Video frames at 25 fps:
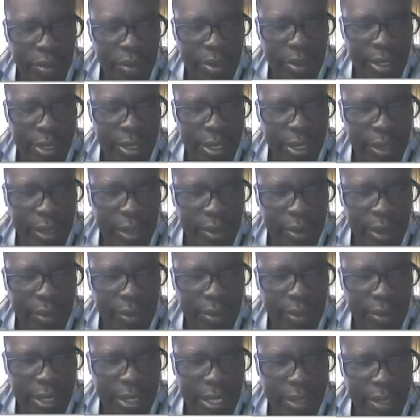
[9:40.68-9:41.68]
integrate
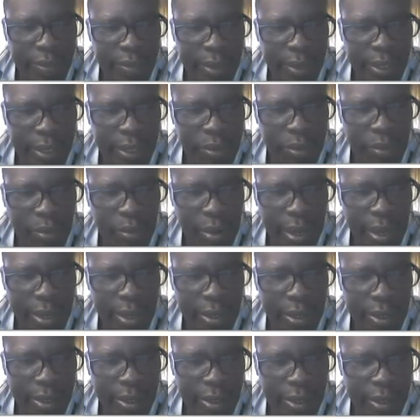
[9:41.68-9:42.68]
with respect to
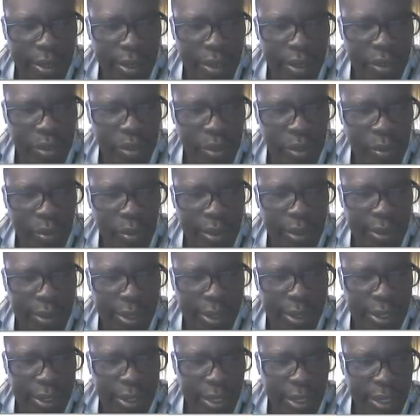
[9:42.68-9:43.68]
y. So when we
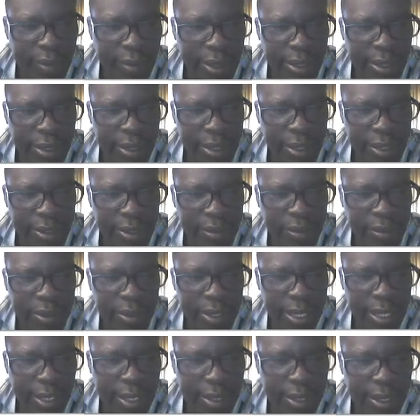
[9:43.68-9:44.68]
integrate this, we
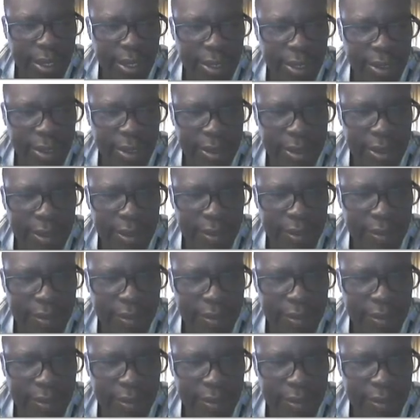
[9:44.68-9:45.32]
shall get